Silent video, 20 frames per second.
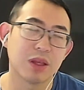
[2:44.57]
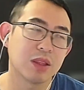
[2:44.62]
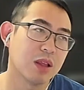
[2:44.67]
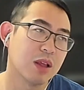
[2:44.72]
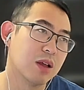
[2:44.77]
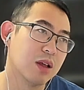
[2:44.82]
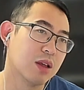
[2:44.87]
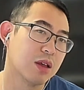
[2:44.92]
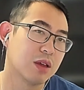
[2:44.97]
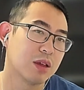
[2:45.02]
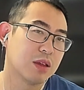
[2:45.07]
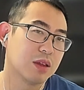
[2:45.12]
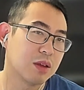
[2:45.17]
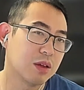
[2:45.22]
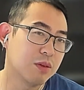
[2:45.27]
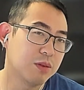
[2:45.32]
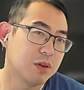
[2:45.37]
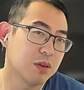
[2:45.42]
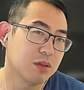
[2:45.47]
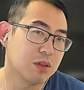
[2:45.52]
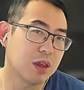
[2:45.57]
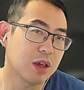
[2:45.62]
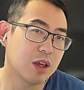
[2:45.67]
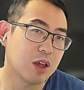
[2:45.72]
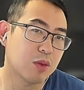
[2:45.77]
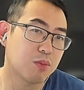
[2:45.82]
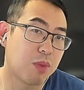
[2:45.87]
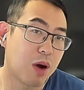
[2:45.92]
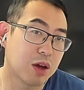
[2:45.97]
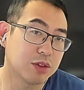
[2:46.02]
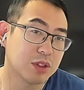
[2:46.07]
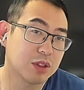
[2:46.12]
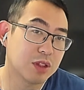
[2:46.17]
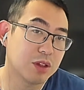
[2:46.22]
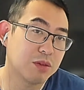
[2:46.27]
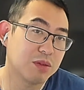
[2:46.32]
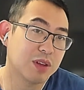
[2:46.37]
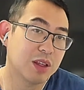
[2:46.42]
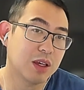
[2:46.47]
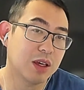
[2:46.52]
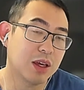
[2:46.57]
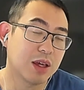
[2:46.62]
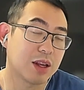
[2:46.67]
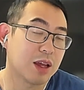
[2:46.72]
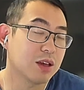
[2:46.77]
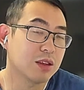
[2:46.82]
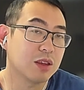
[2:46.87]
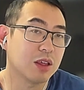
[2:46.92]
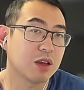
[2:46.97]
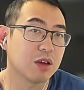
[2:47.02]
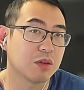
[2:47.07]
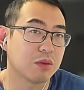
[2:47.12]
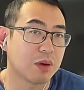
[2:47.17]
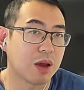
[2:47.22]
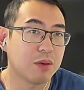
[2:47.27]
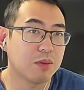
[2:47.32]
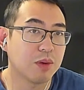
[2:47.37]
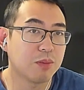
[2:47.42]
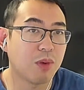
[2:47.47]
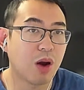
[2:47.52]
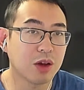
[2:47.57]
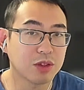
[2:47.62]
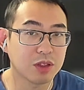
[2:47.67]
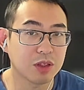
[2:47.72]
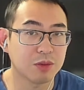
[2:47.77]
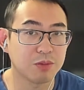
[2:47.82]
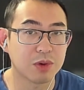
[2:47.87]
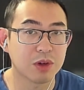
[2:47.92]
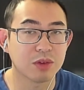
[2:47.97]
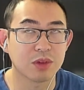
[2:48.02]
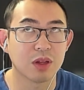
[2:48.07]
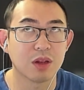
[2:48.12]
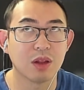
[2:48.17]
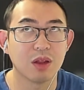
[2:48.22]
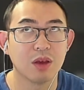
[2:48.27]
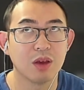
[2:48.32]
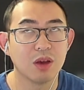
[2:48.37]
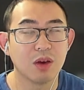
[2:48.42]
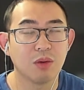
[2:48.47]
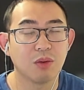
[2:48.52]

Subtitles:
But if you think it positively, and I think I'm a positive person,